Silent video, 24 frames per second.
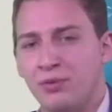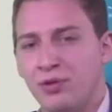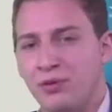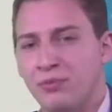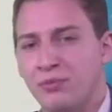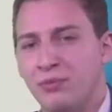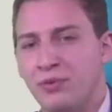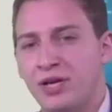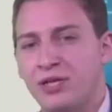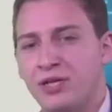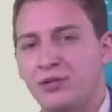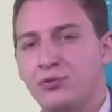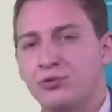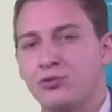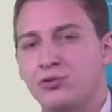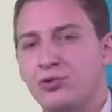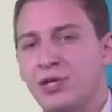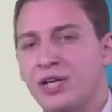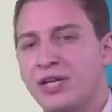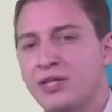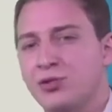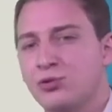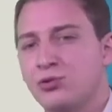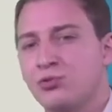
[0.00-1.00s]
and you're trying to
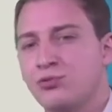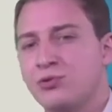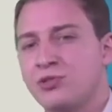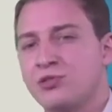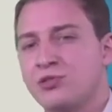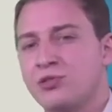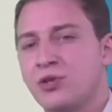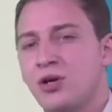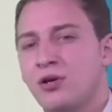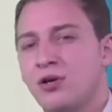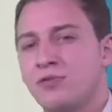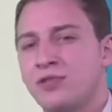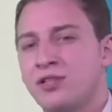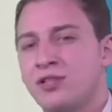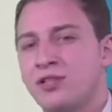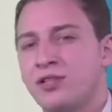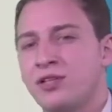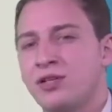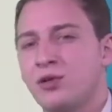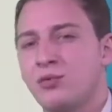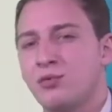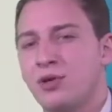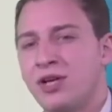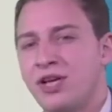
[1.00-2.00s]
resolve it in a
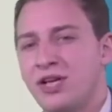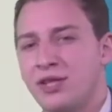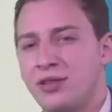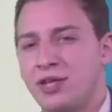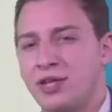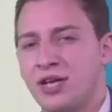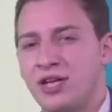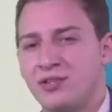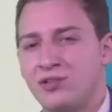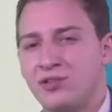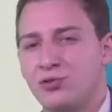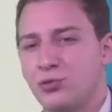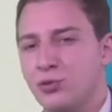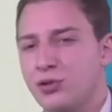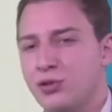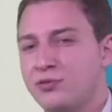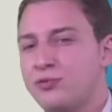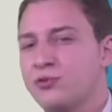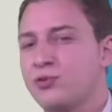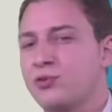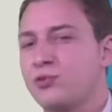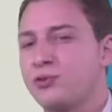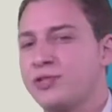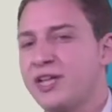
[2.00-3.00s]
way that is sort of
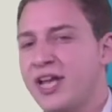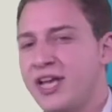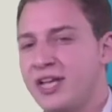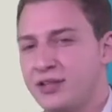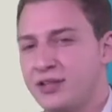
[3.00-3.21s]
creative.